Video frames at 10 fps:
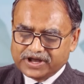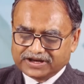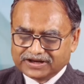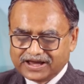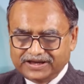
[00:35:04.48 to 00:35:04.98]

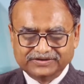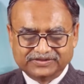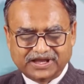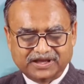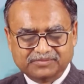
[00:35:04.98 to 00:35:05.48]
analyze
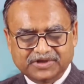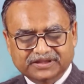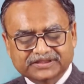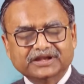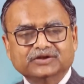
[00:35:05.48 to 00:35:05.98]
them,
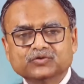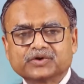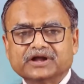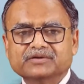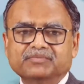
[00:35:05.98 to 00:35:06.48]
then you
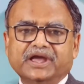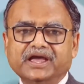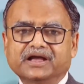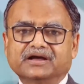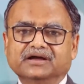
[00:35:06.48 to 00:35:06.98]
can
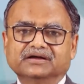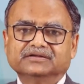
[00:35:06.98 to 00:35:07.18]
make